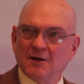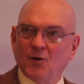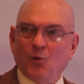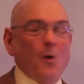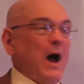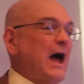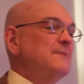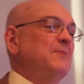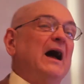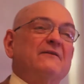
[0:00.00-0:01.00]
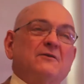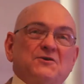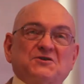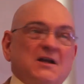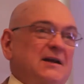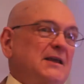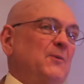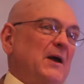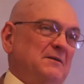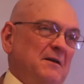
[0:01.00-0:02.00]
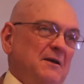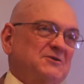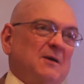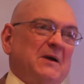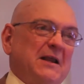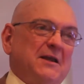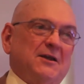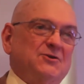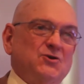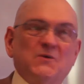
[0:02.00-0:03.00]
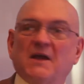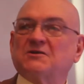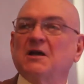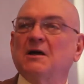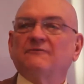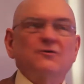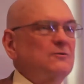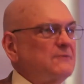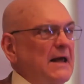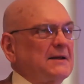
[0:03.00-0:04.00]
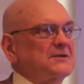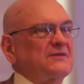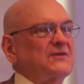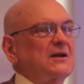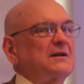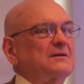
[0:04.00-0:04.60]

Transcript: Why bother to study when somebody can do this for a relatively